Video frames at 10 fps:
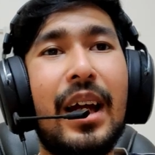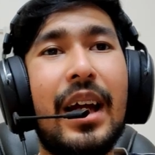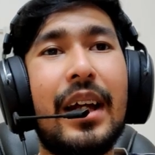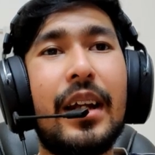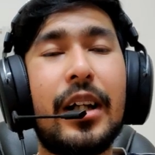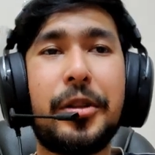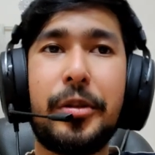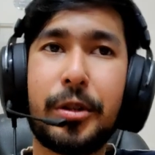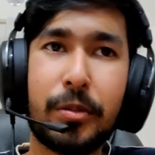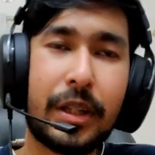and I
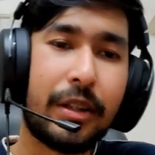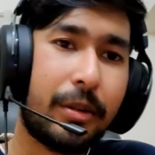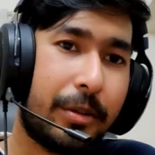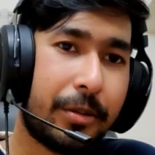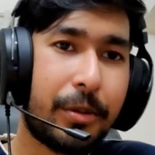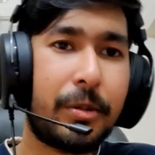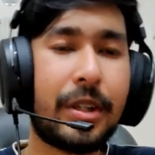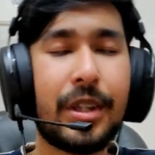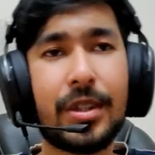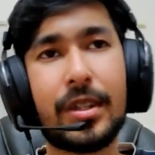switch to my own
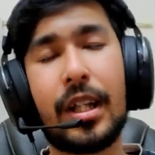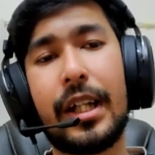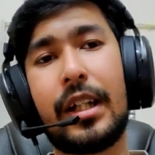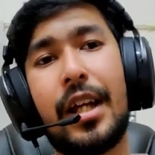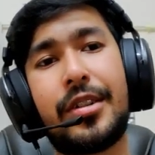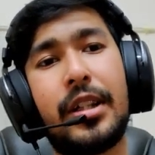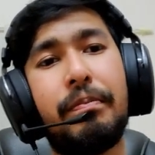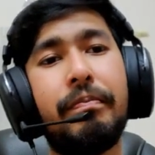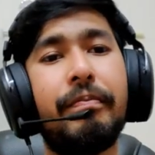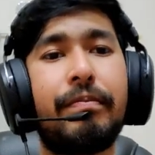Togekiss like last time.